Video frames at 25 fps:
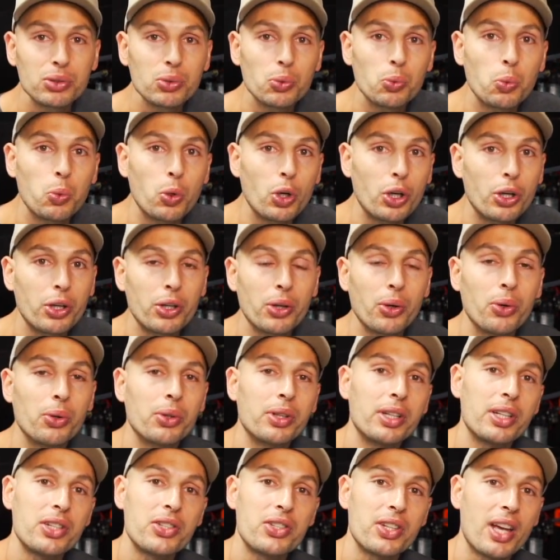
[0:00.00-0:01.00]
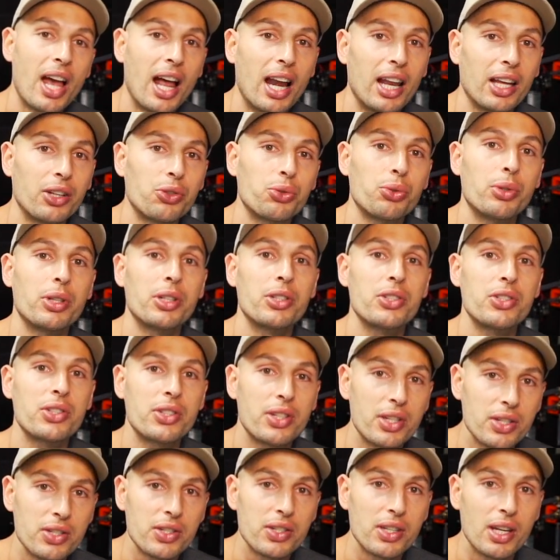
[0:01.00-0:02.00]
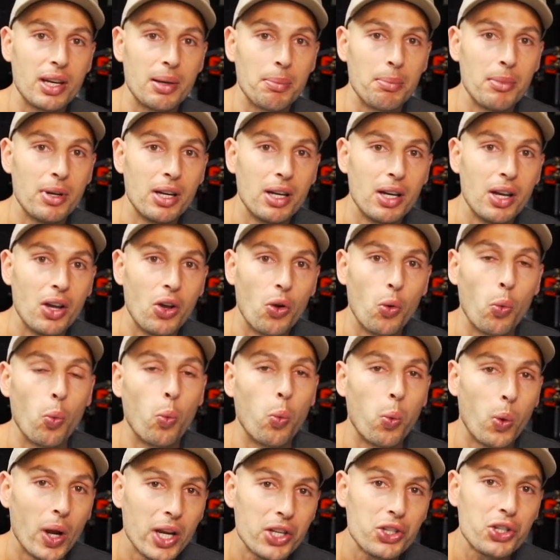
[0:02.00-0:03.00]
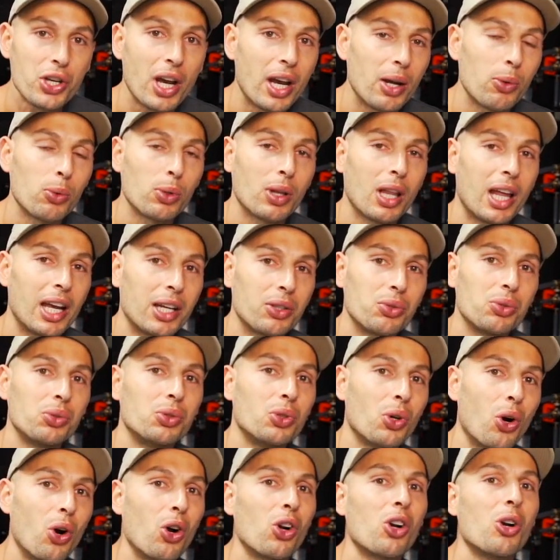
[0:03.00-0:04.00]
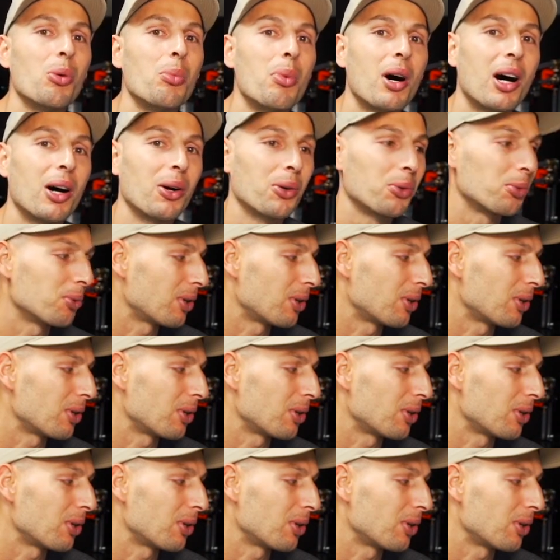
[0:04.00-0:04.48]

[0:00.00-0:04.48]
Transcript: to work on this electric system, which I would like to talk about